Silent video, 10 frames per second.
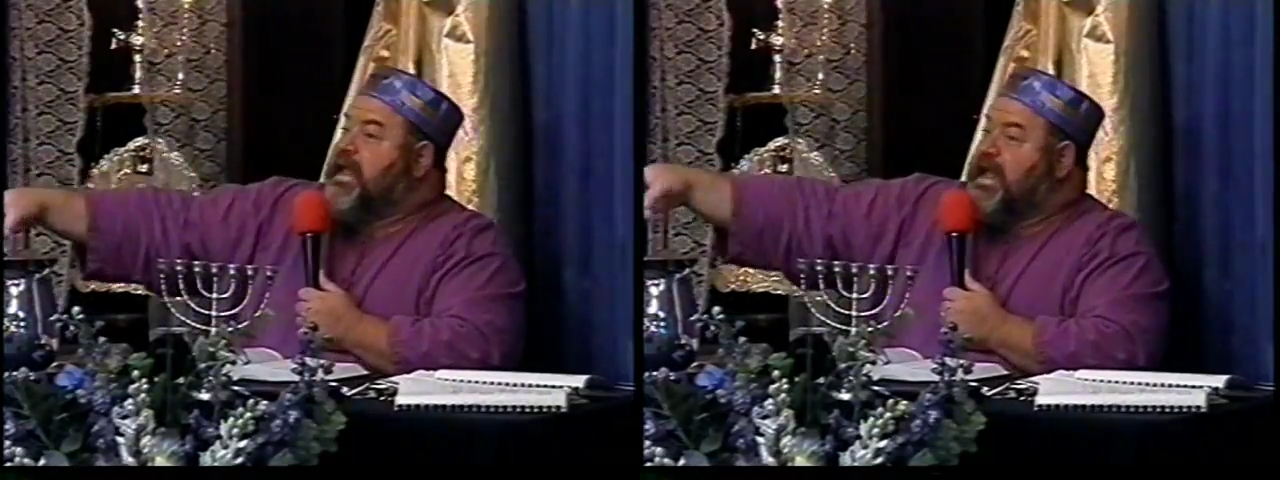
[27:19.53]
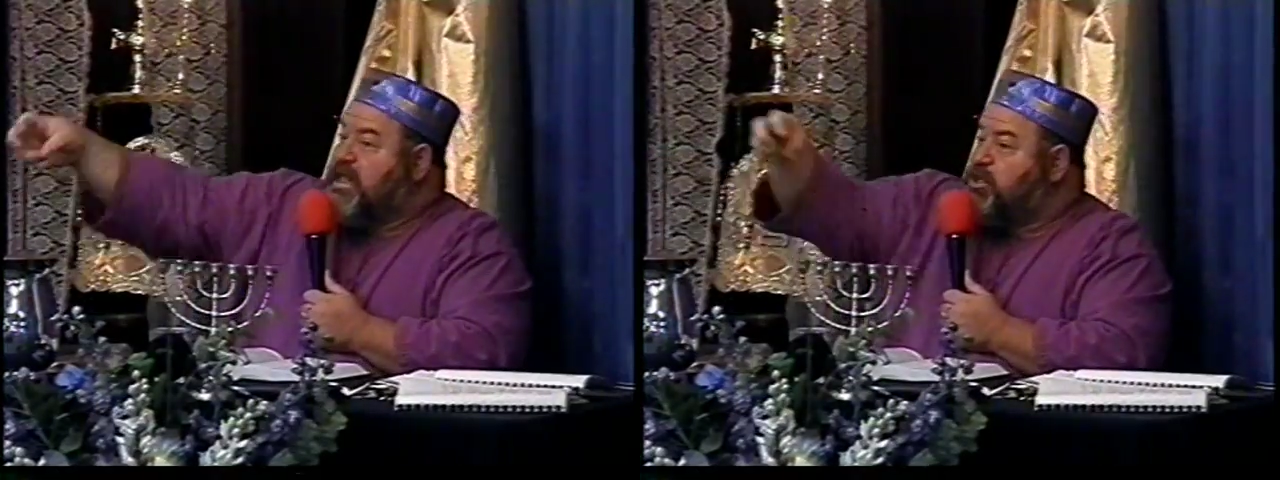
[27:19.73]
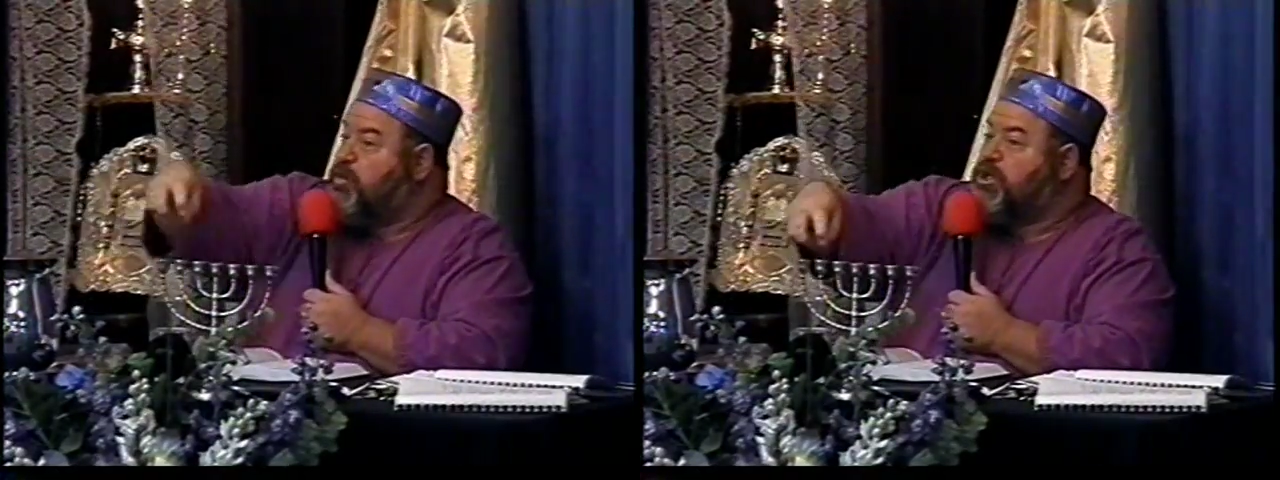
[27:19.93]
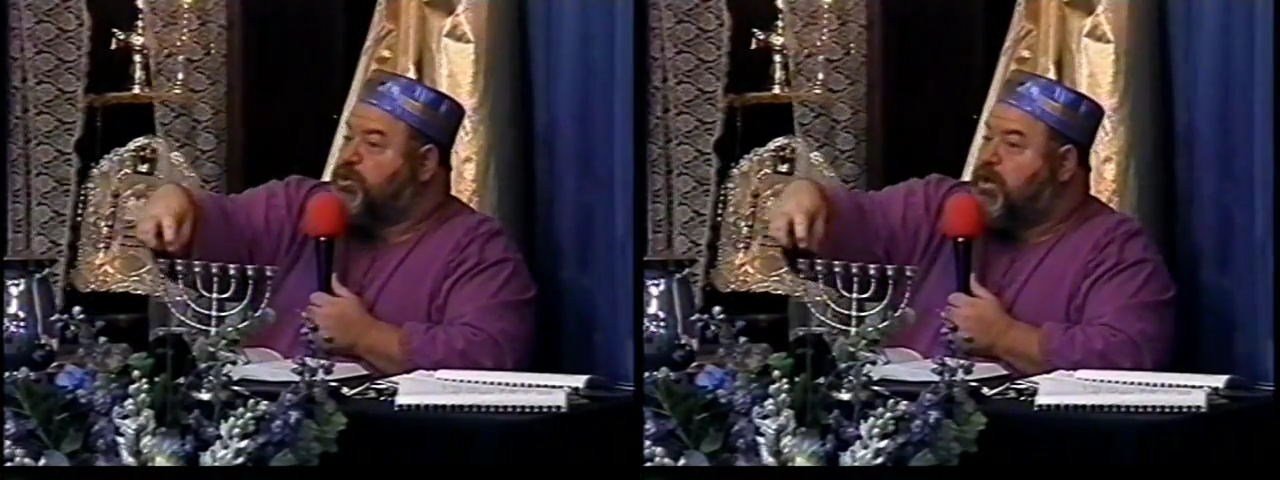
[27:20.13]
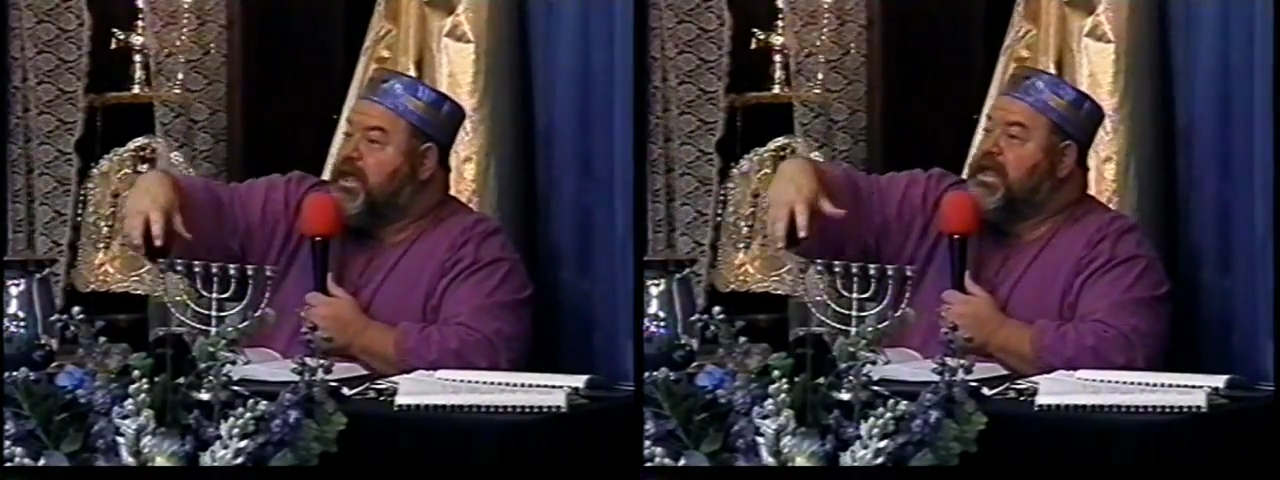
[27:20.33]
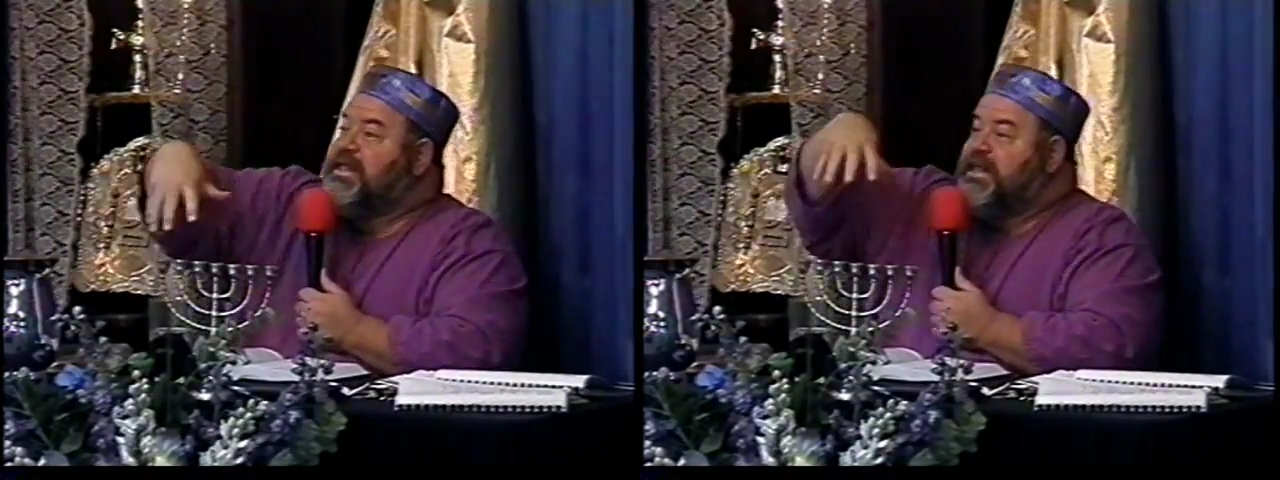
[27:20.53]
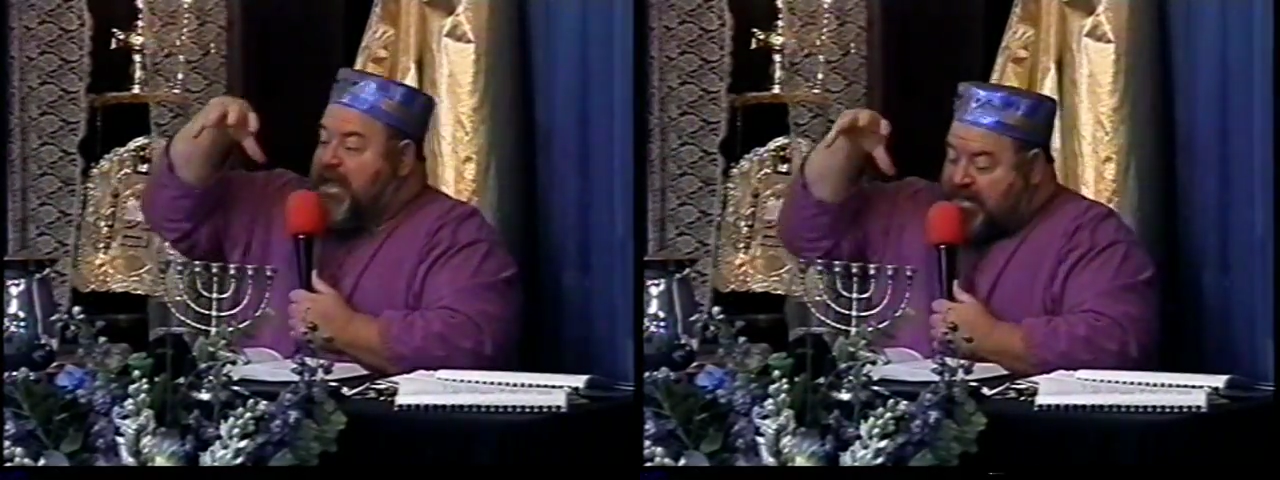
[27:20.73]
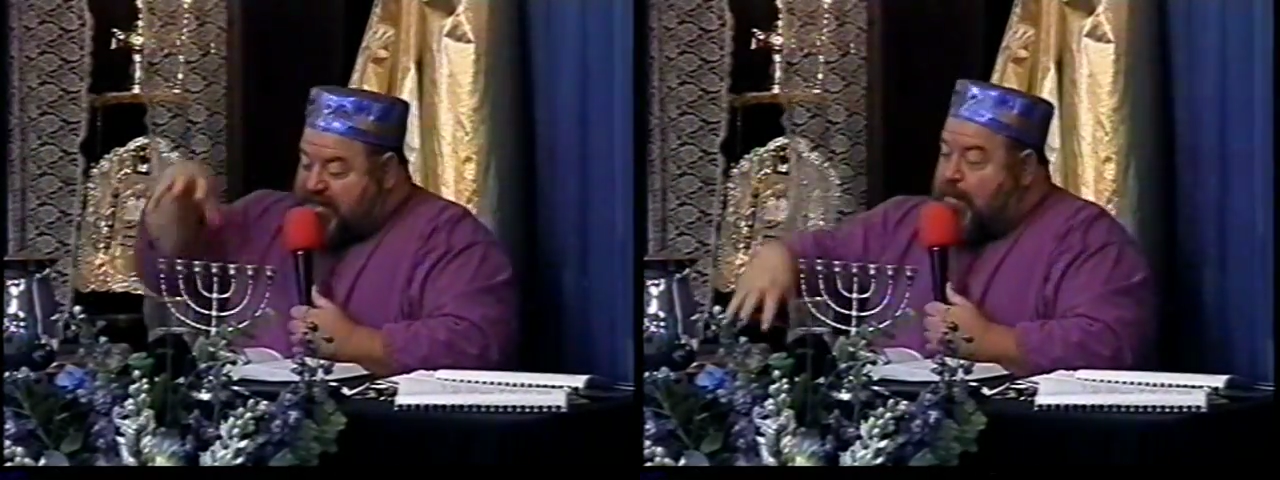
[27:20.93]
into Israel, the
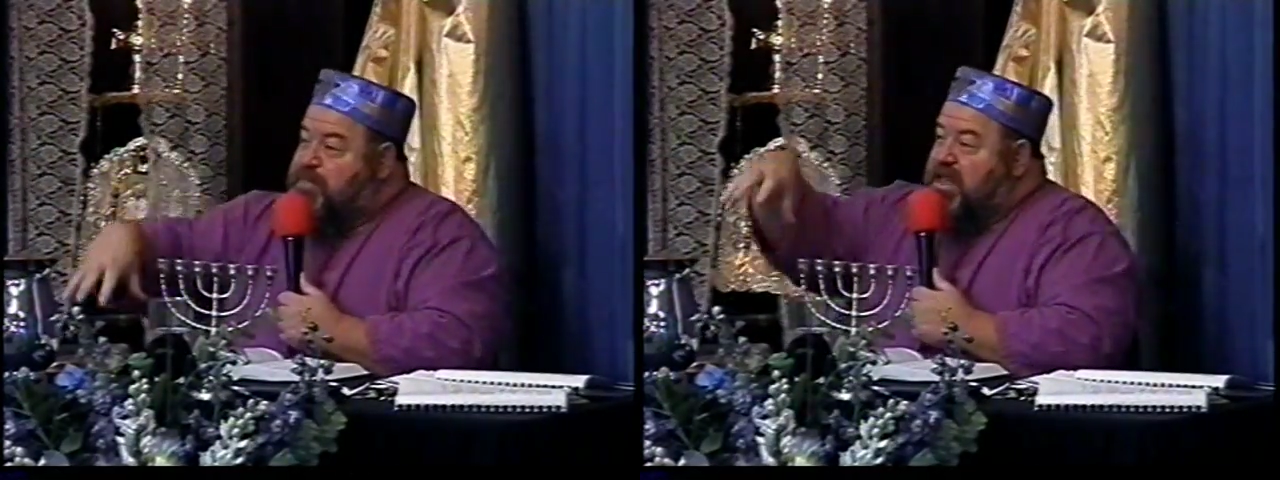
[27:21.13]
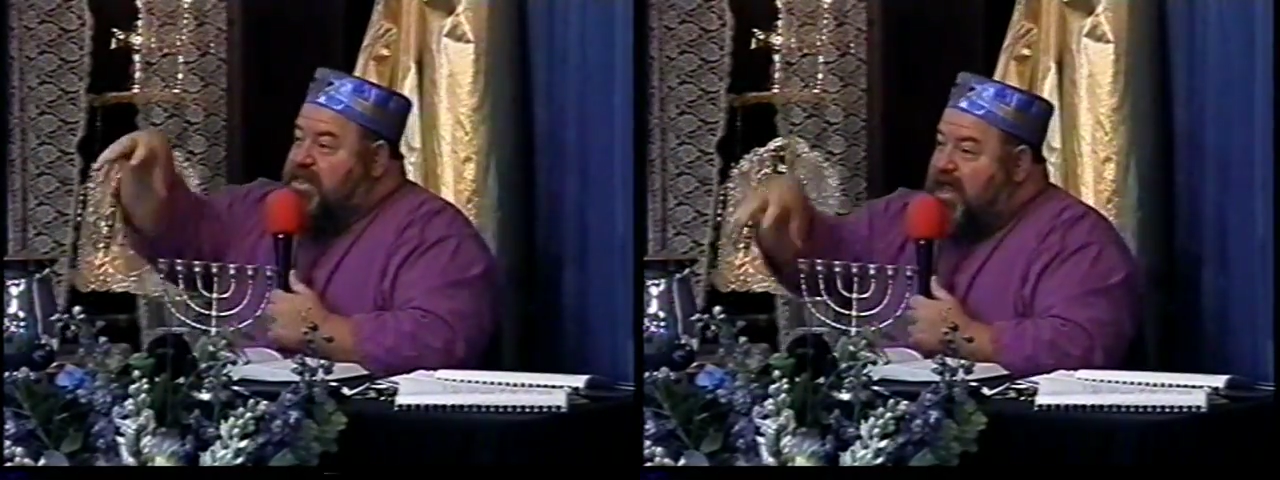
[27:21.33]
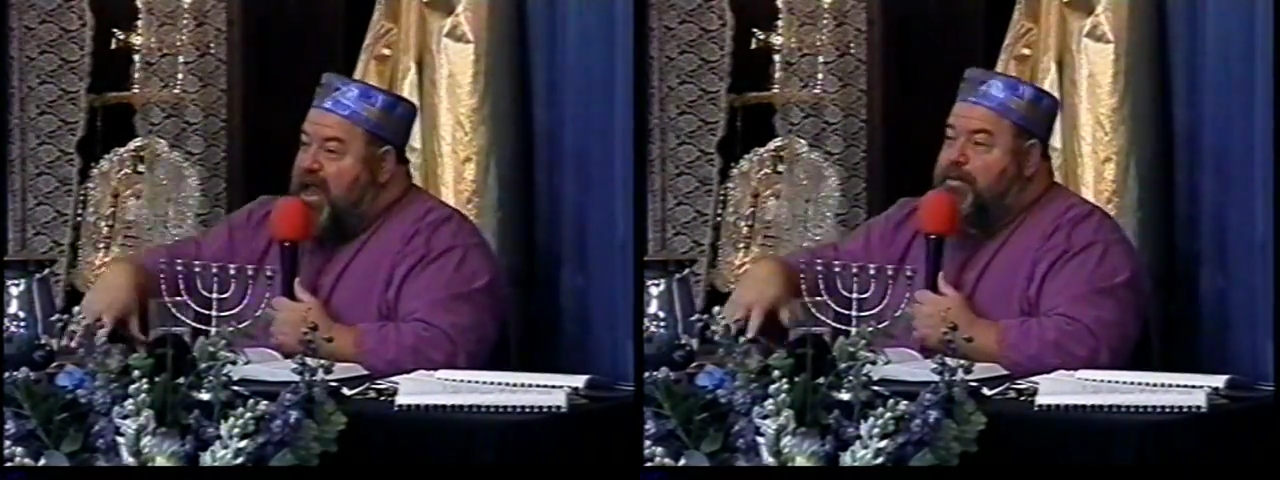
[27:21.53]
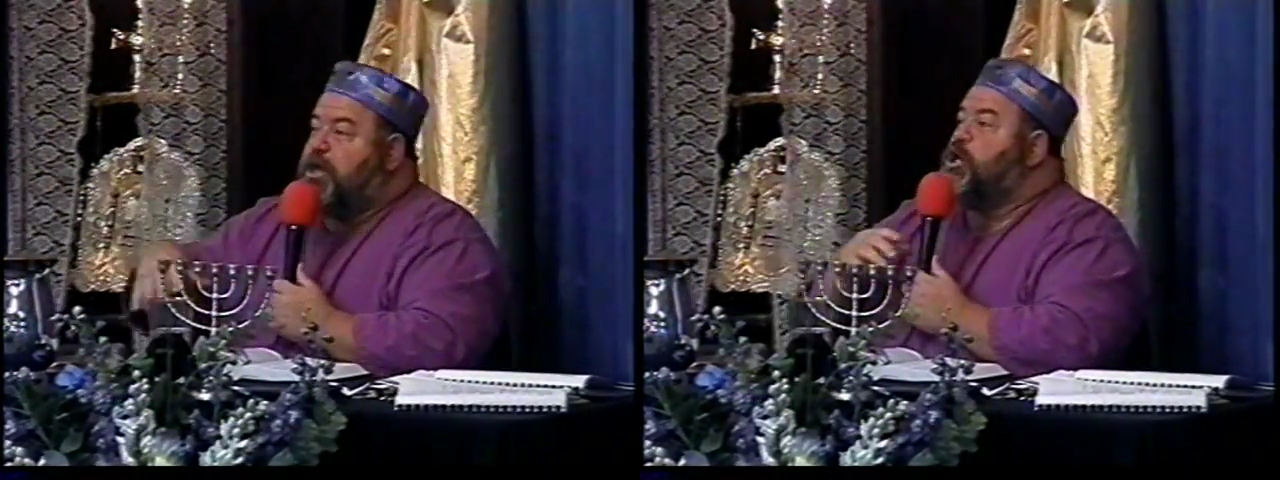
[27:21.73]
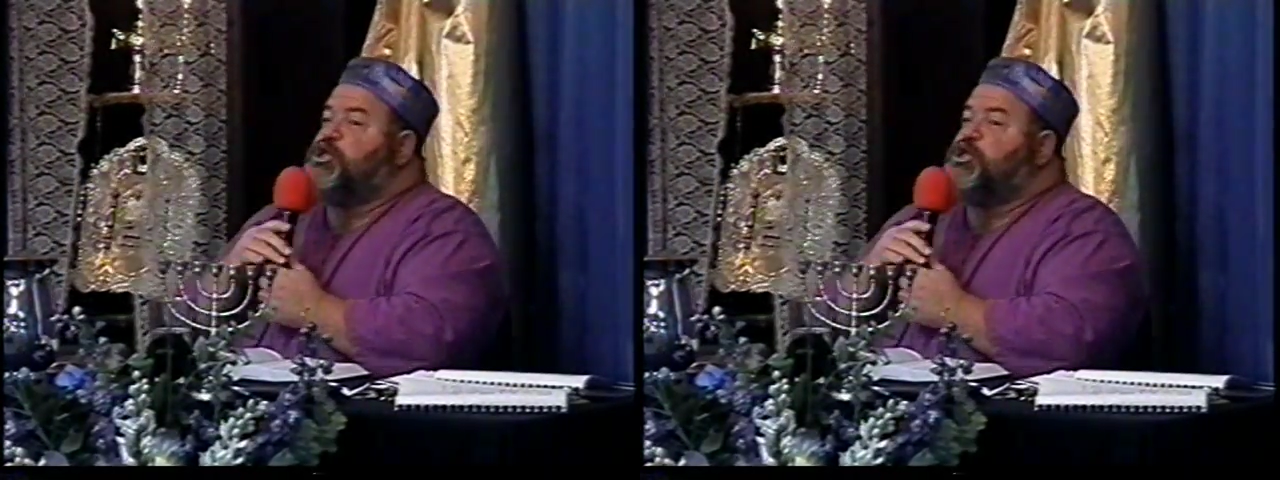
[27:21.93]
accepted time.